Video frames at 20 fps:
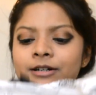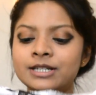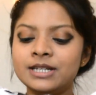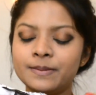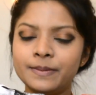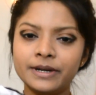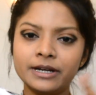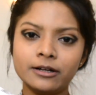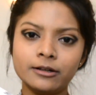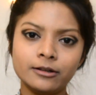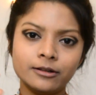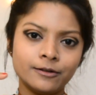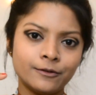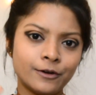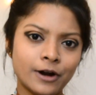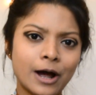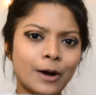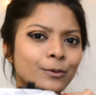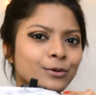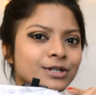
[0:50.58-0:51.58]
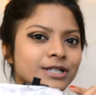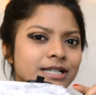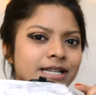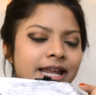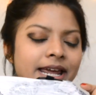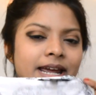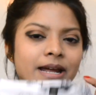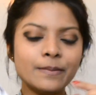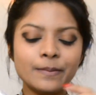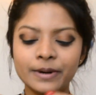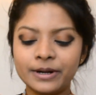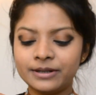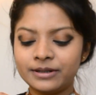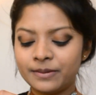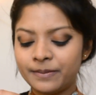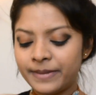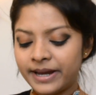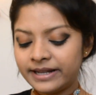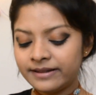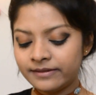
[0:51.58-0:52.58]
a typical round neck, but
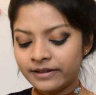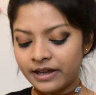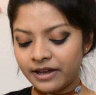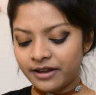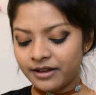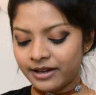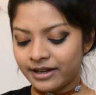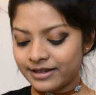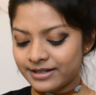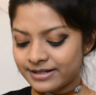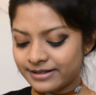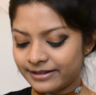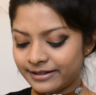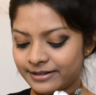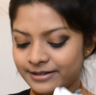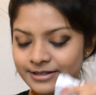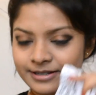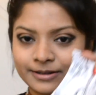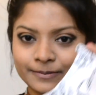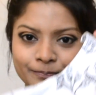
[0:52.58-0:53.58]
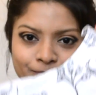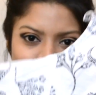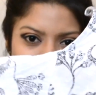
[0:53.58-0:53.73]
the main thing is this